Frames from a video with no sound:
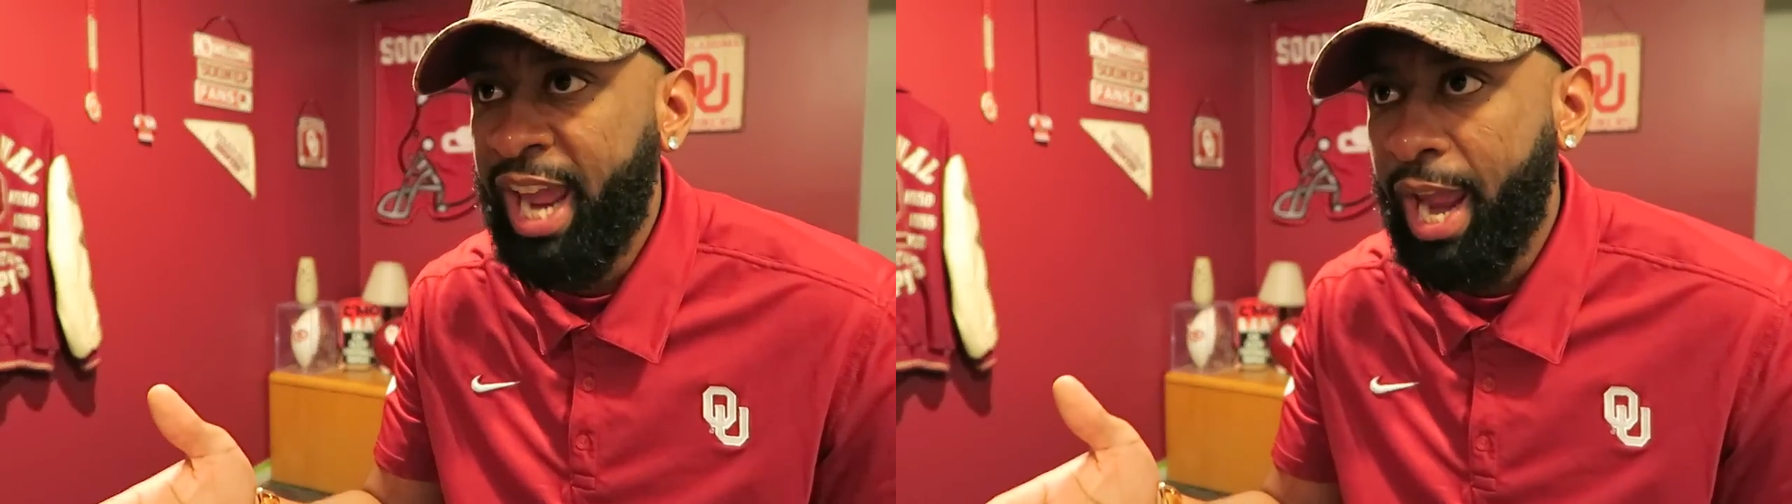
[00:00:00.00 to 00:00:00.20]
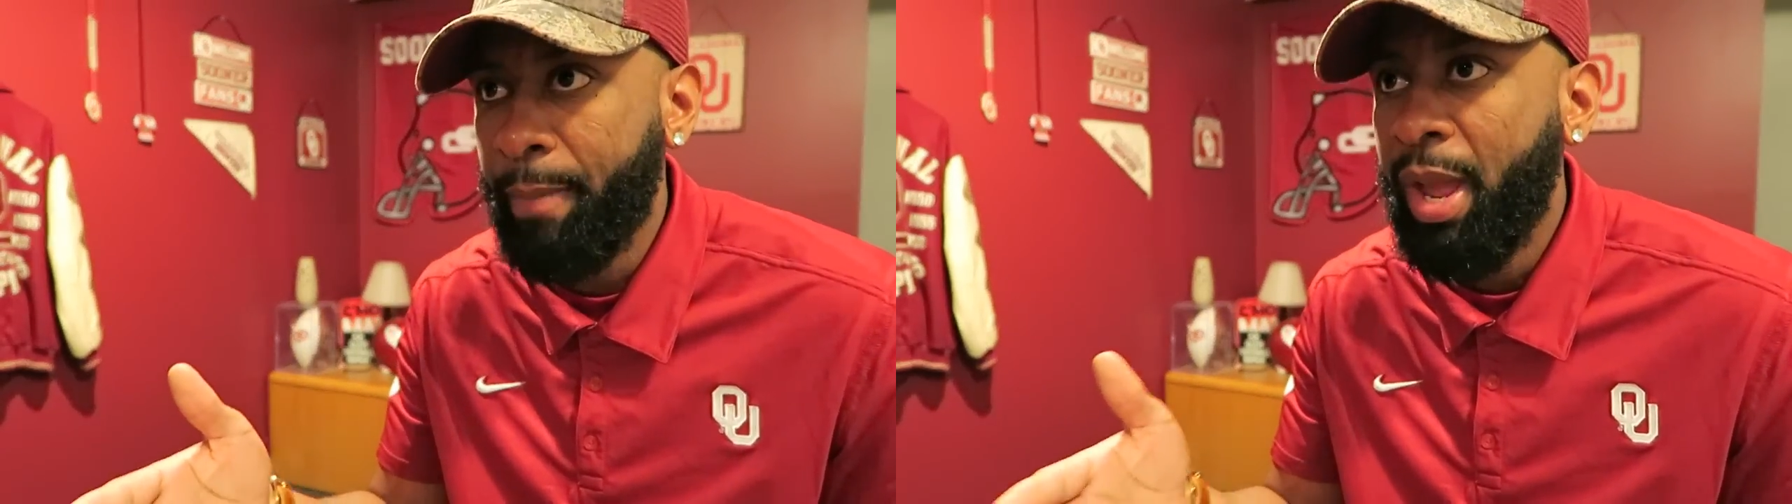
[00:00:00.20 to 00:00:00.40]

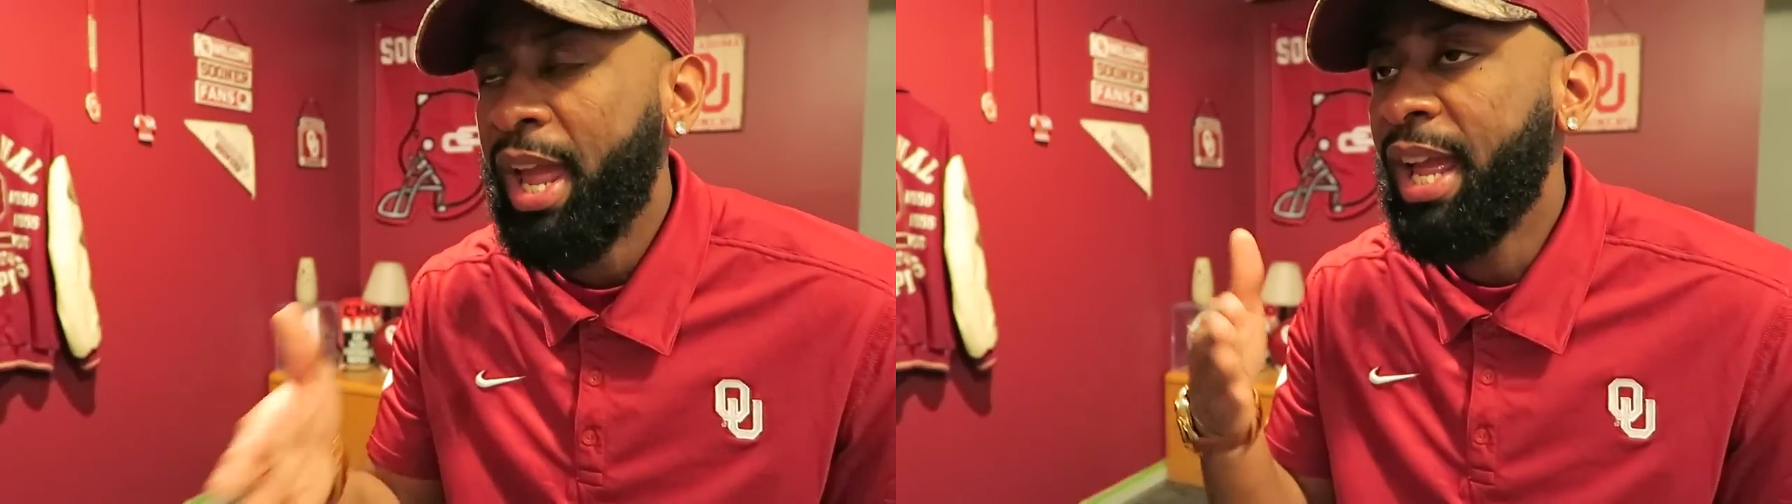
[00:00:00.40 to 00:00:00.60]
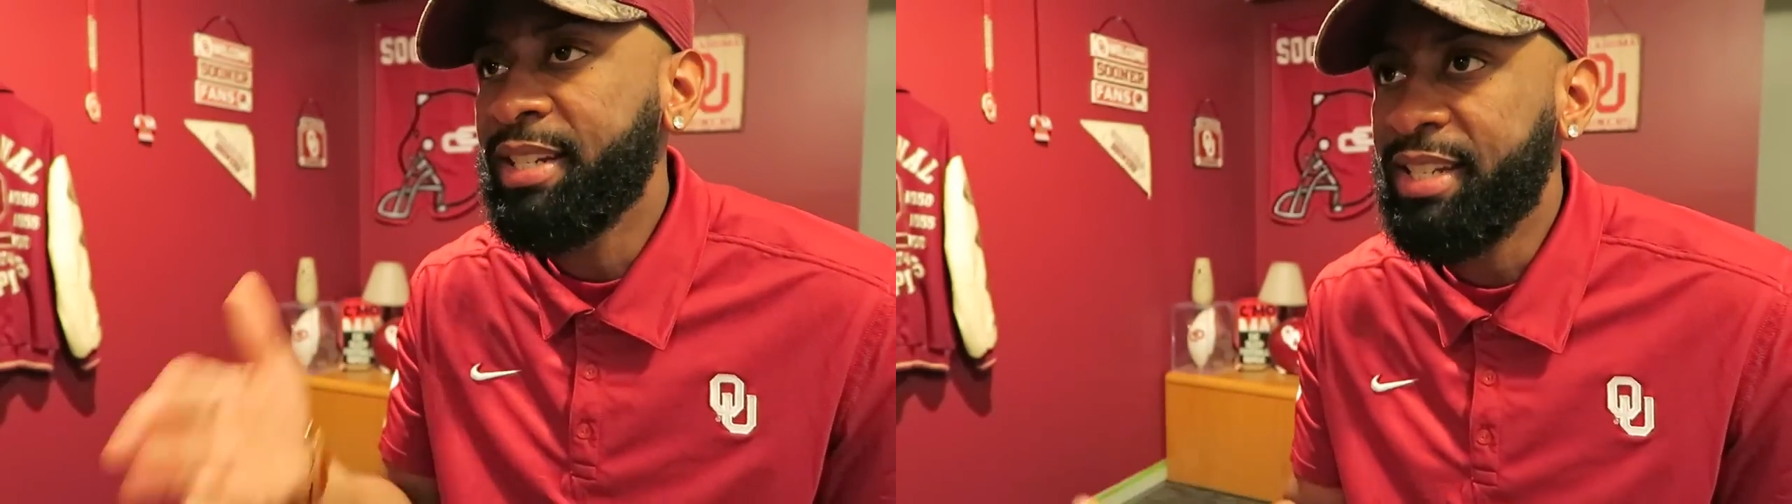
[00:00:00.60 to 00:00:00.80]
game
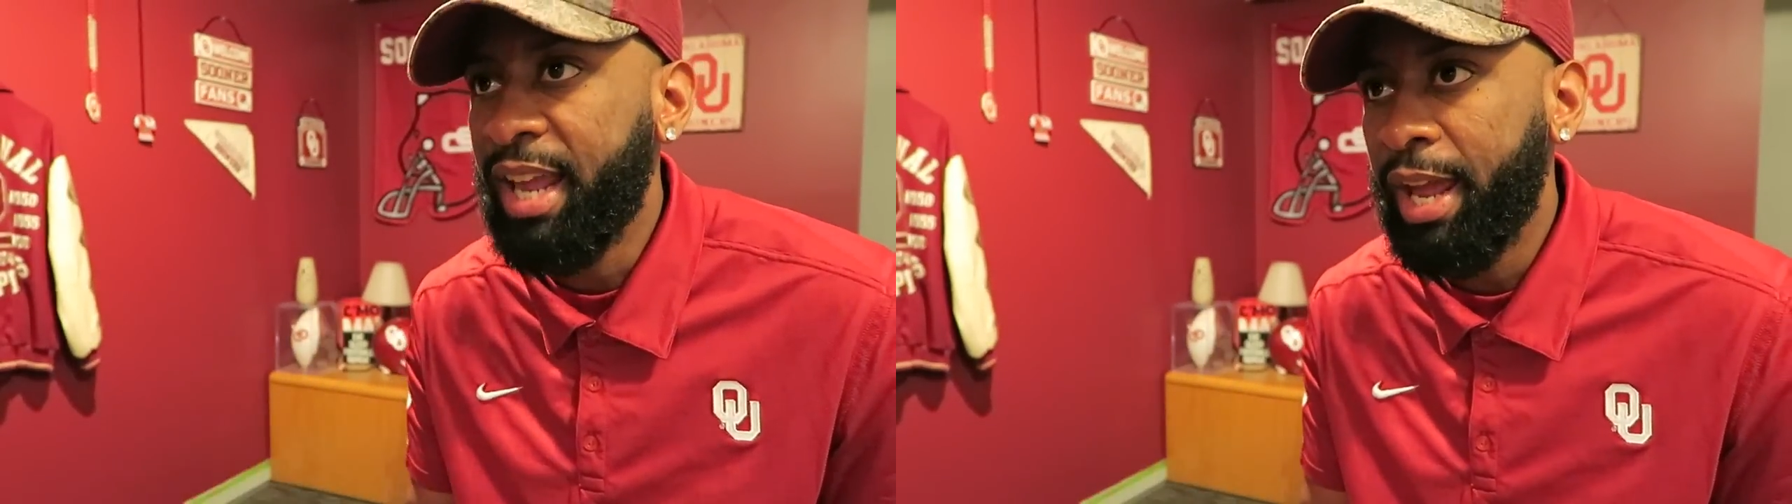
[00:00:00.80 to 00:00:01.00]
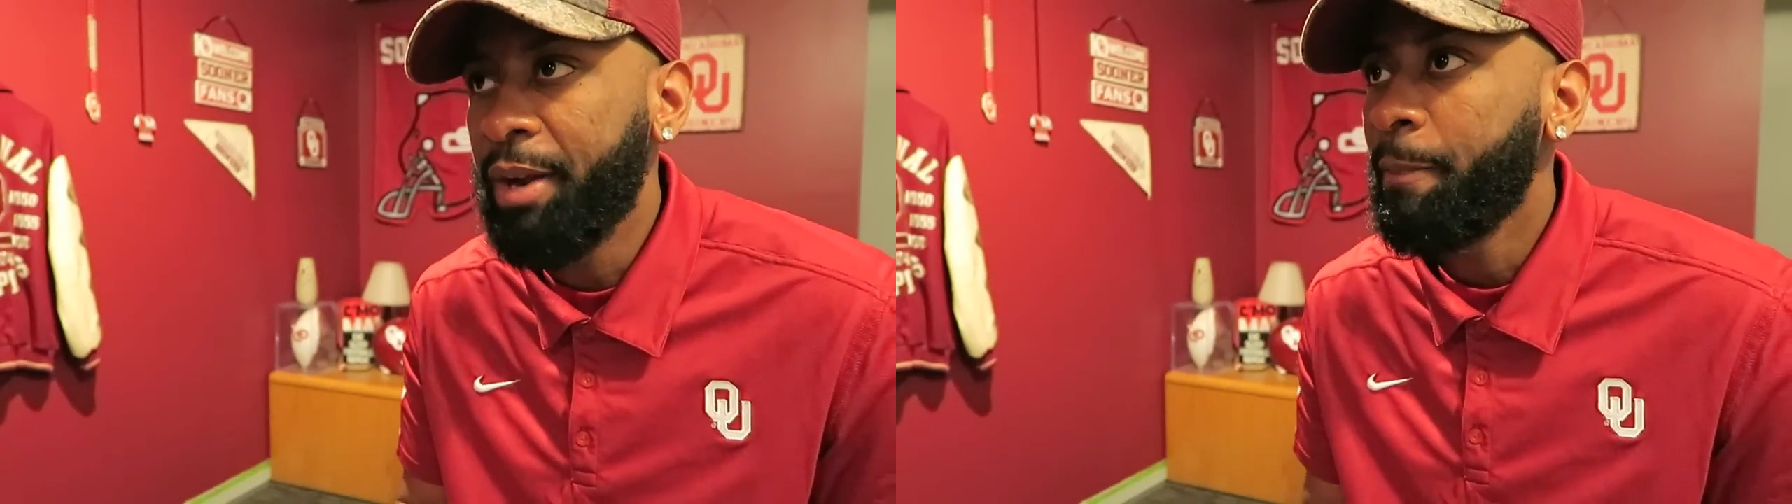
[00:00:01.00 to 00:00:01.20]
and
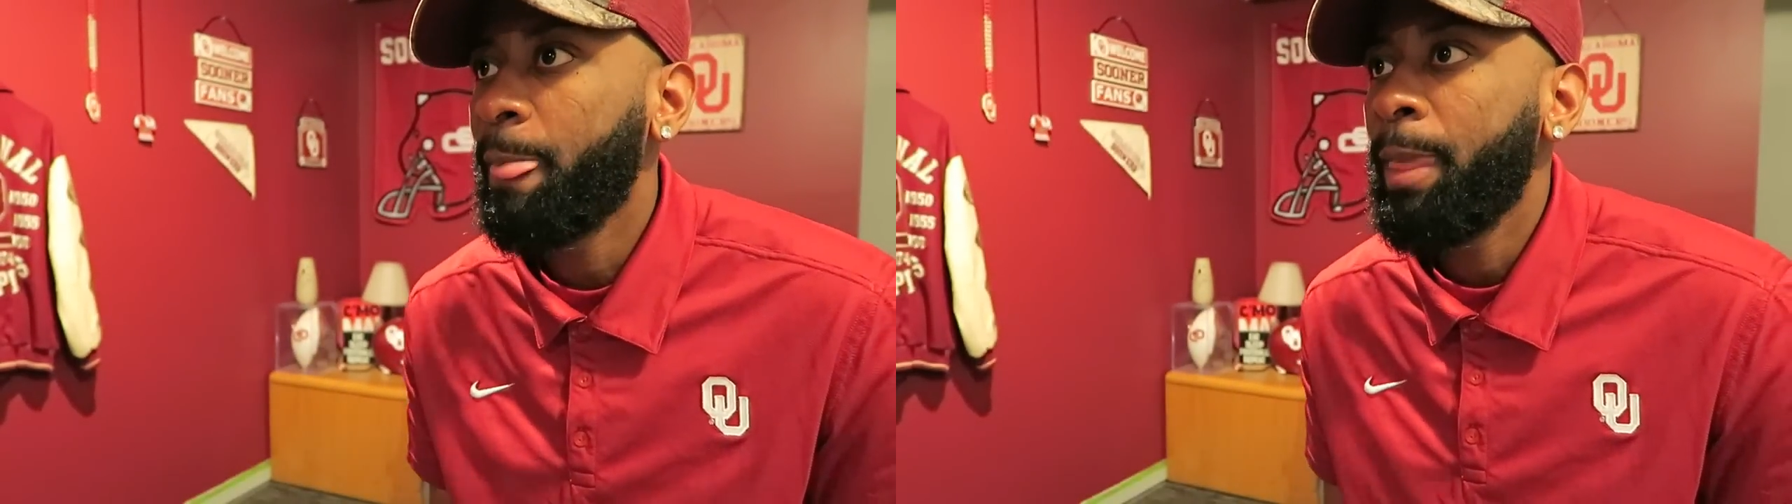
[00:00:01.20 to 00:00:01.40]
said,